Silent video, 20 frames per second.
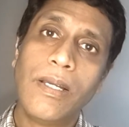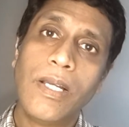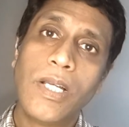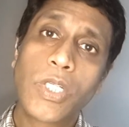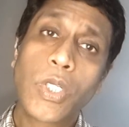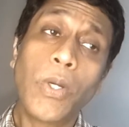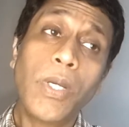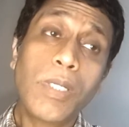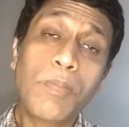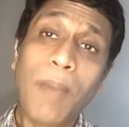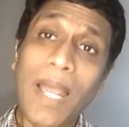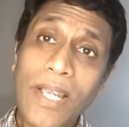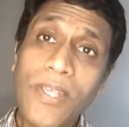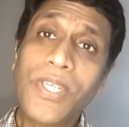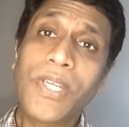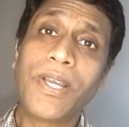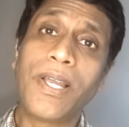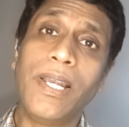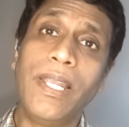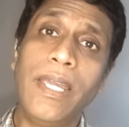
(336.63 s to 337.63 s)
So he's
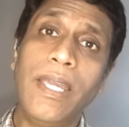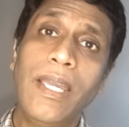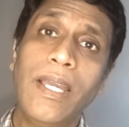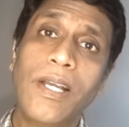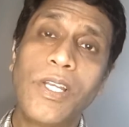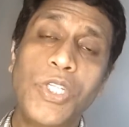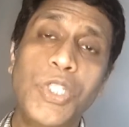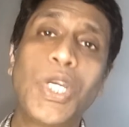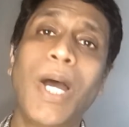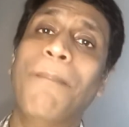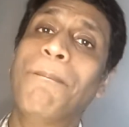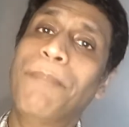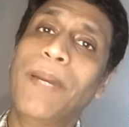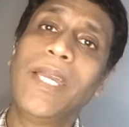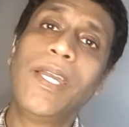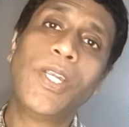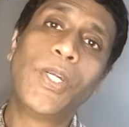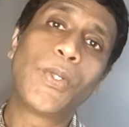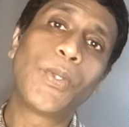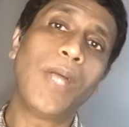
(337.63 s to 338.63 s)
basically
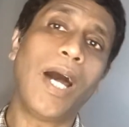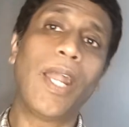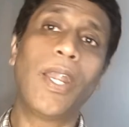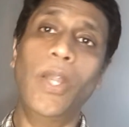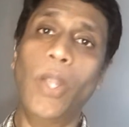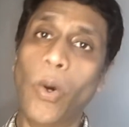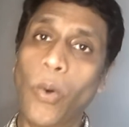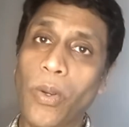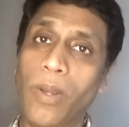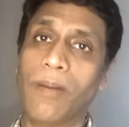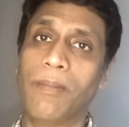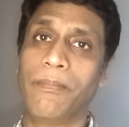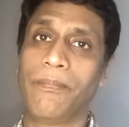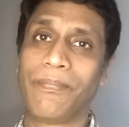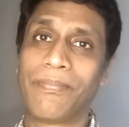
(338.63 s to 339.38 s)
jumping into the unknown.